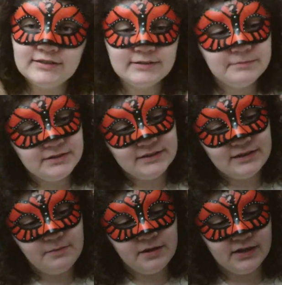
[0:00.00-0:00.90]
clip
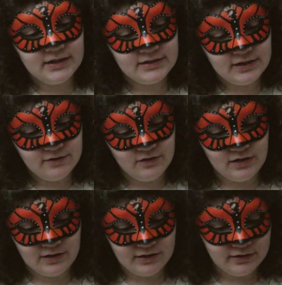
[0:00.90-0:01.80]
the monkey tail
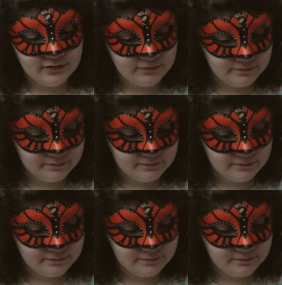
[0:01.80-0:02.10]
on.